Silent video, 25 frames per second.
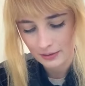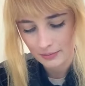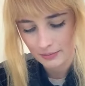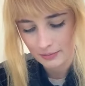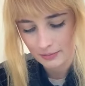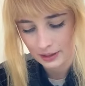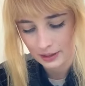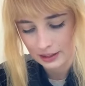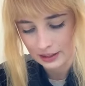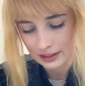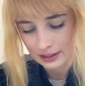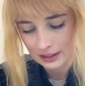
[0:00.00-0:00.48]

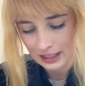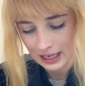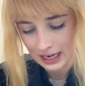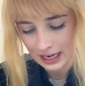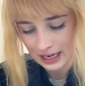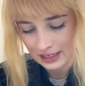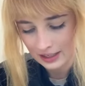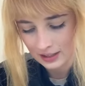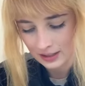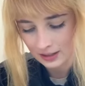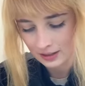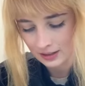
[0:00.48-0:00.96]
but
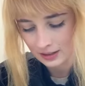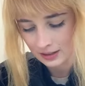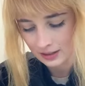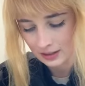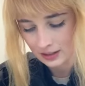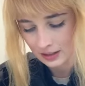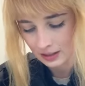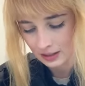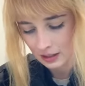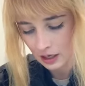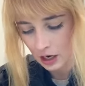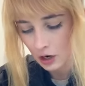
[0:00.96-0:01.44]
that
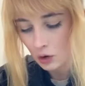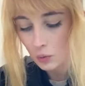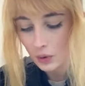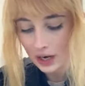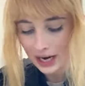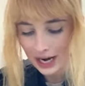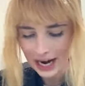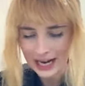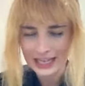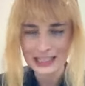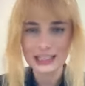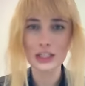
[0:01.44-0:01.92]
is, oh
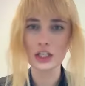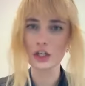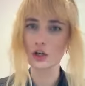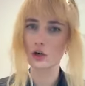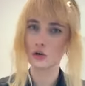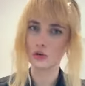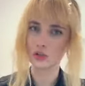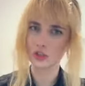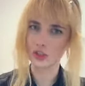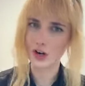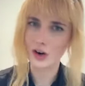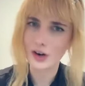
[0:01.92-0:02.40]
wait, I
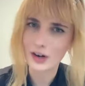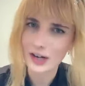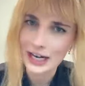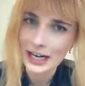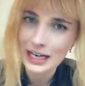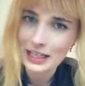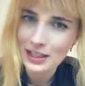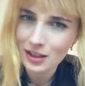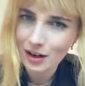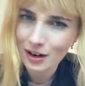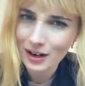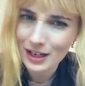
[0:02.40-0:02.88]
do,
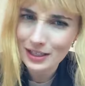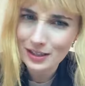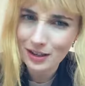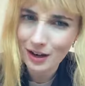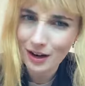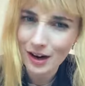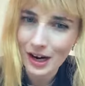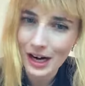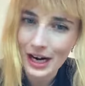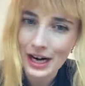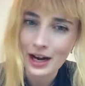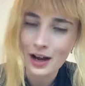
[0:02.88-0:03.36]
sorry, sorry,
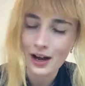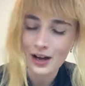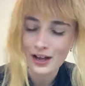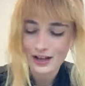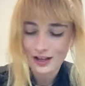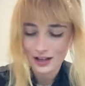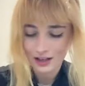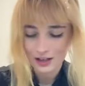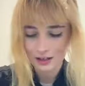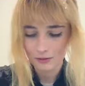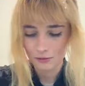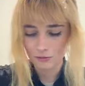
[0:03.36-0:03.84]
sorry.
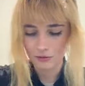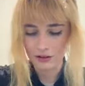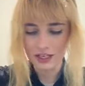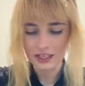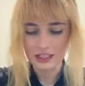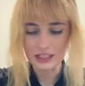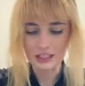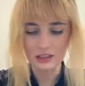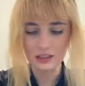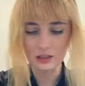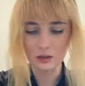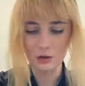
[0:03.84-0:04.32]

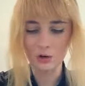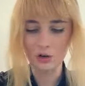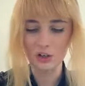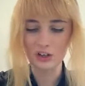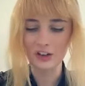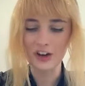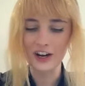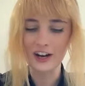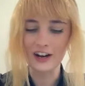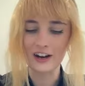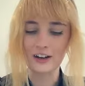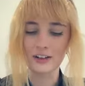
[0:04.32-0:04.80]
Written in the
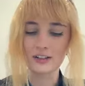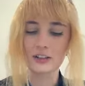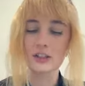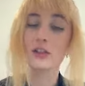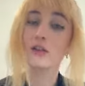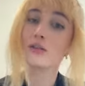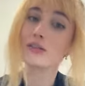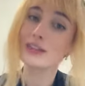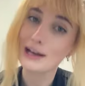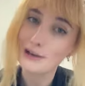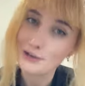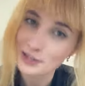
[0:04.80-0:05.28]
corner here,
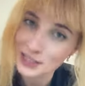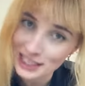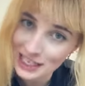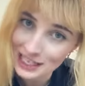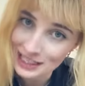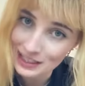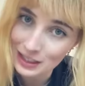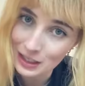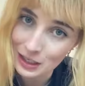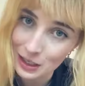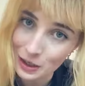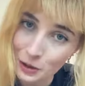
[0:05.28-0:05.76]

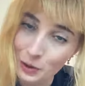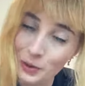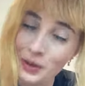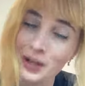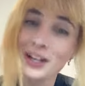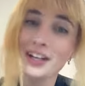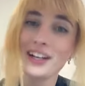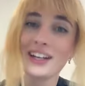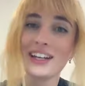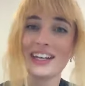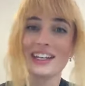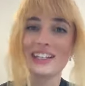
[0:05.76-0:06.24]
2002
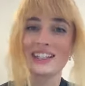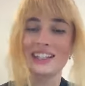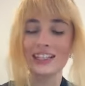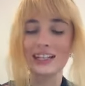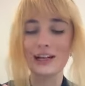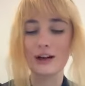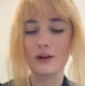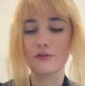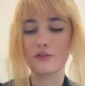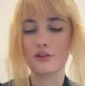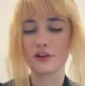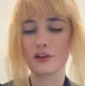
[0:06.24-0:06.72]
is a
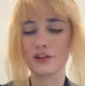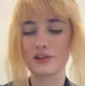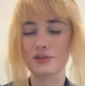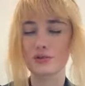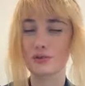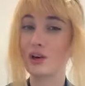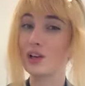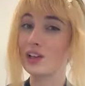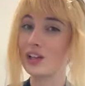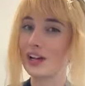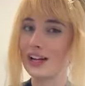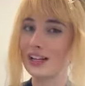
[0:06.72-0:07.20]
year for this
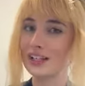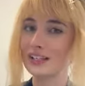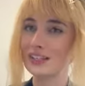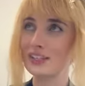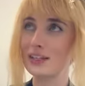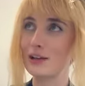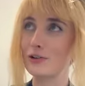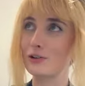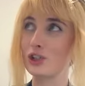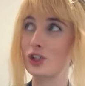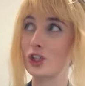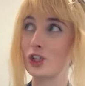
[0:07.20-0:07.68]
relic.
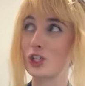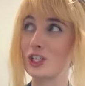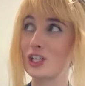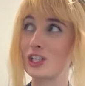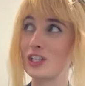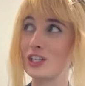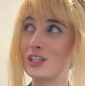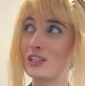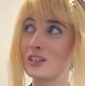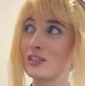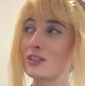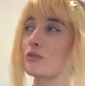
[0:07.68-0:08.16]
So
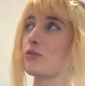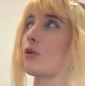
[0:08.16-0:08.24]
she's